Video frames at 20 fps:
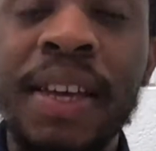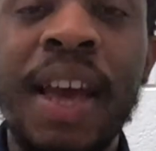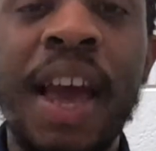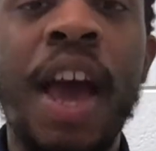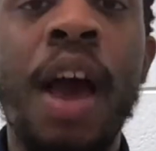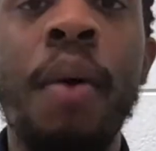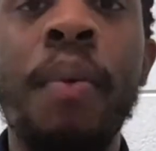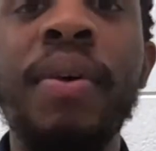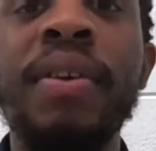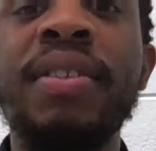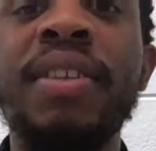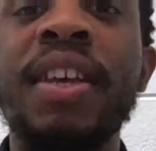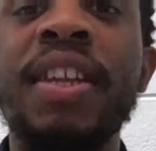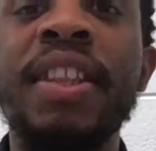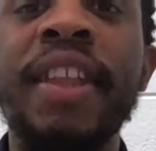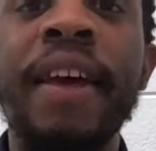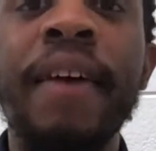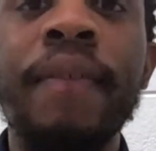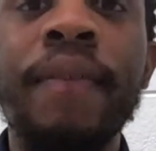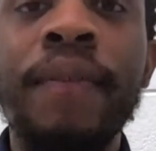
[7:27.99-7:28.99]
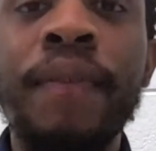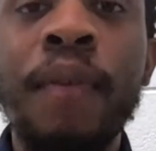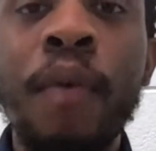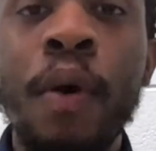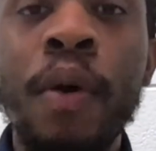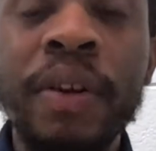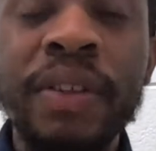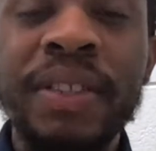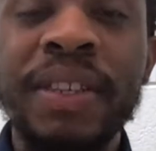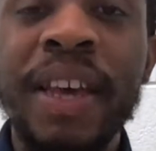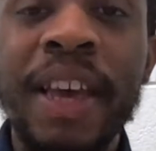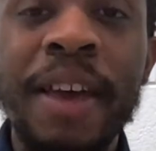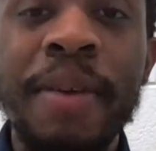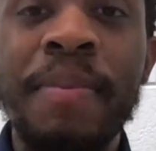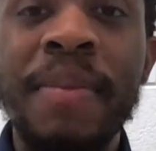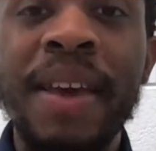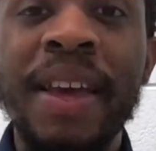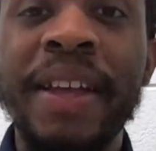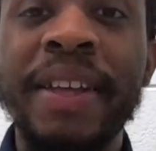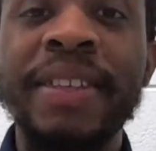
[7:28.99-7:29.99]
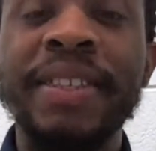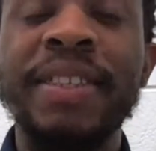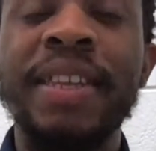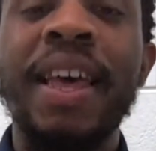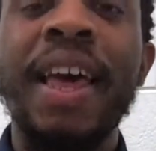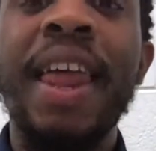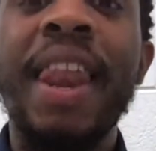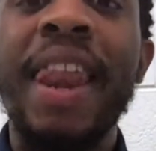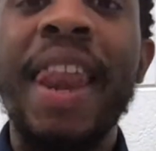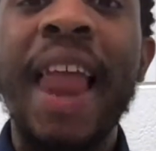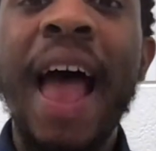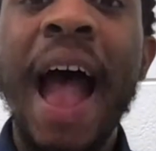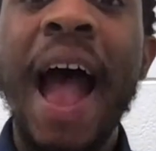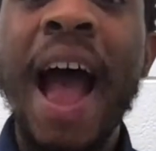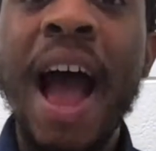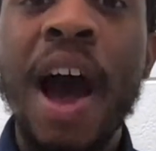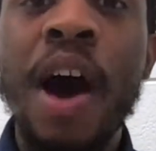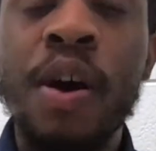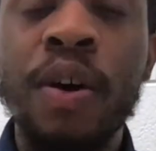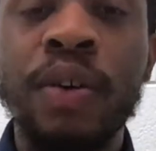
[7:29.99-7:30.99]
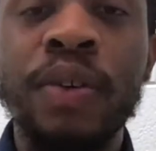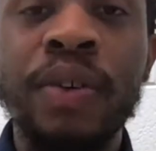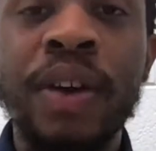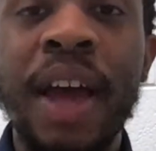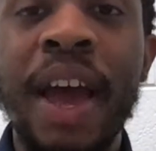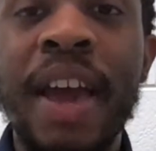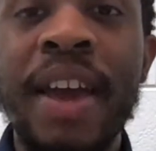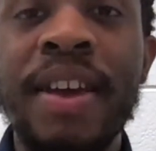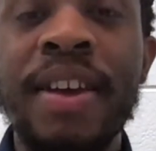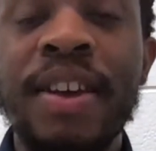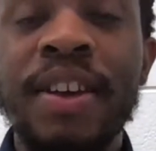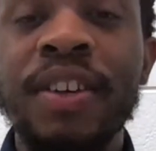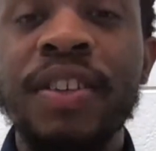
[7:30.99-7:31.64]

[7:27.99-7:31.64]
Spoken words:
And we said that forte means loud, okay?